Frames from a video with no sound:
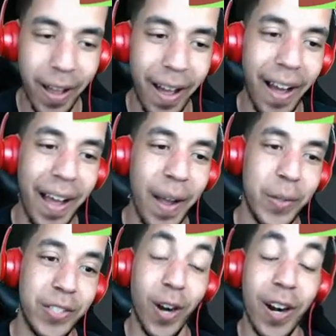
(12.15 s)
uh, and we
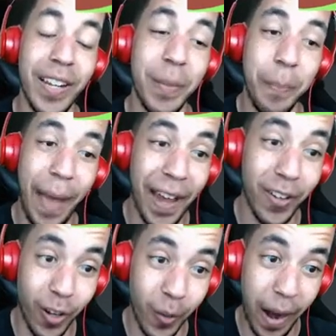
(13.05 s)
started the
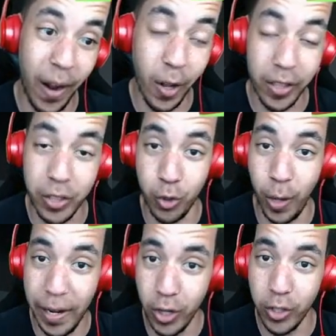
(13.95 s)
battle around all these
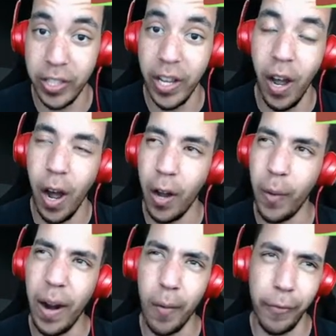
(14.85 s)
trainers on
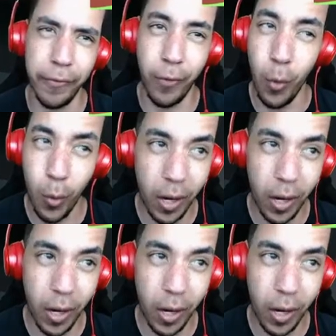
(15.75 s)
Route 4,